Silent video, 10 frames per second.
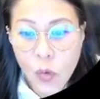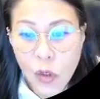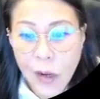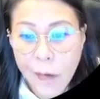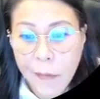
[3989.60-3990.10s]

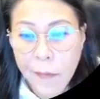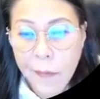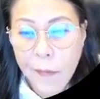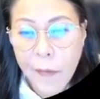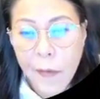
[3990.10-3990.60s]
check
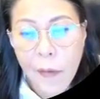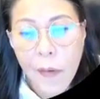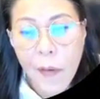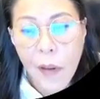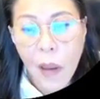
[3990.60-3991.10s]

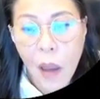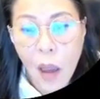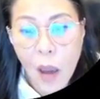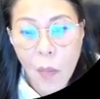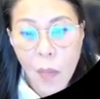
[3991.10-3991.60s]

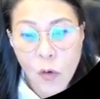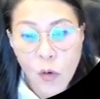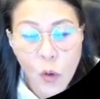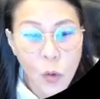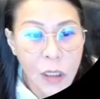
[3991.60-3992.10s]
Oh, Mao
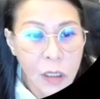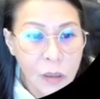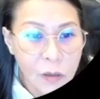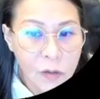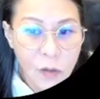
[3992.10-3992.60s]
Zedong.
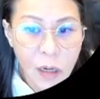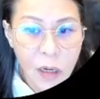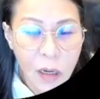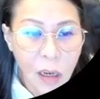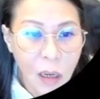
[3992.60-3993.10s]
This one
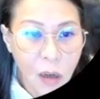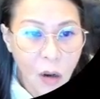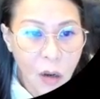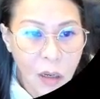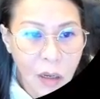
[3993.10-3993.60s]

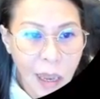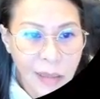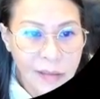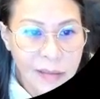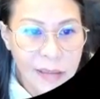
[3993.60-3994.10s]
got a
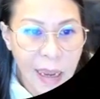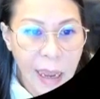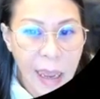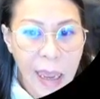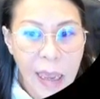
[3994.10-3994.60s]
Anjia.
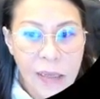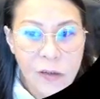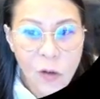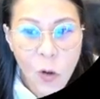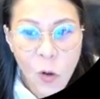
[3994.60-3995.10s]

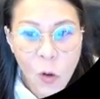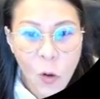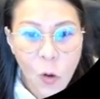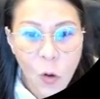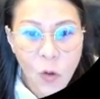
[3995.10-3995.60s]
So
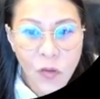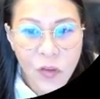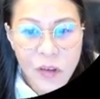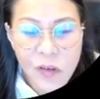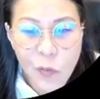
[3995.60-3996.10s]

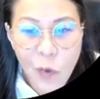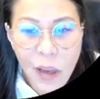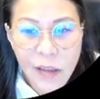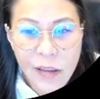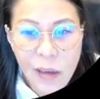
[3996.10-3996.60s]
this
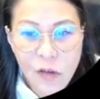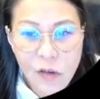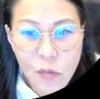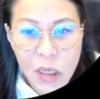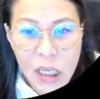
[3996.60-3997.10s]
one tells
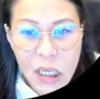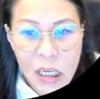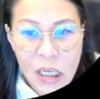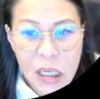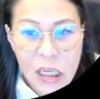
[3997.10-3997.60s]
me,
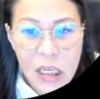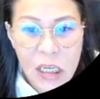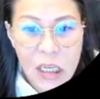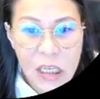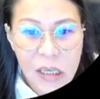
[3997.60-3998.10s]

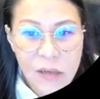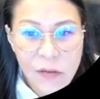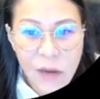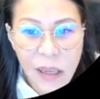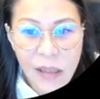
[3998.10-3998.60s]
this
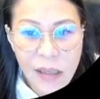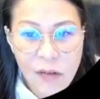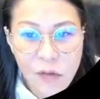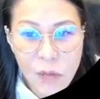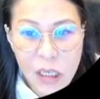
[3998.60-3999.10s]
one
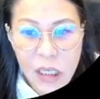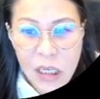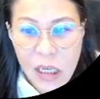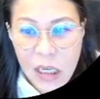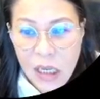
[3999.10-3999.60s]
tells me,
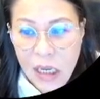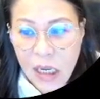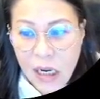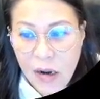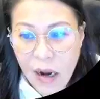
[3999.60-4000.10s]

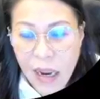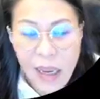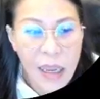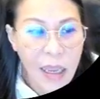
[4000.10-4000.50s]
right?